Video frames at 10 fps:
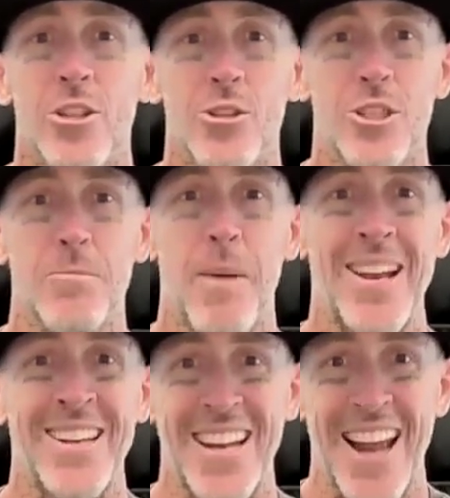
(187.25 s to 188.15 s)
to
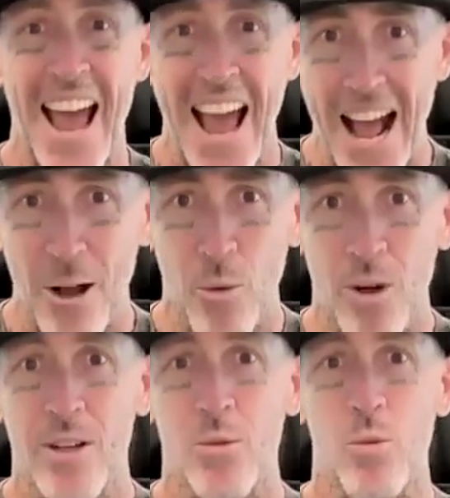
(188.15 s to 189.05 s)
spend an hour